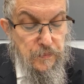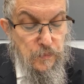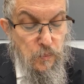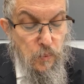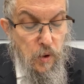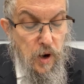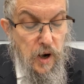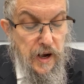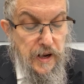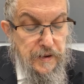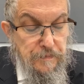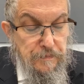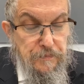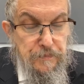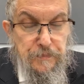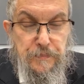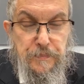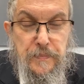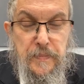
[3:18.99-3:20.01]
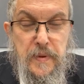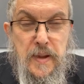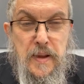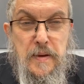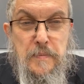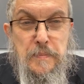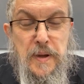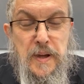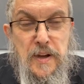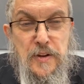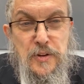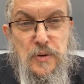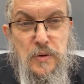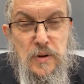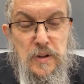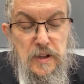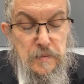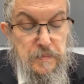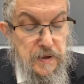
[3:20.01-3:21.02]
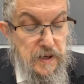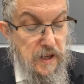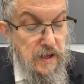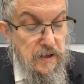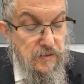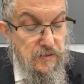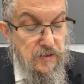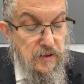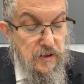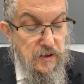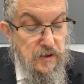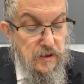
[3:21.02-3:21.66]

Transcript: Why? Because you eliminate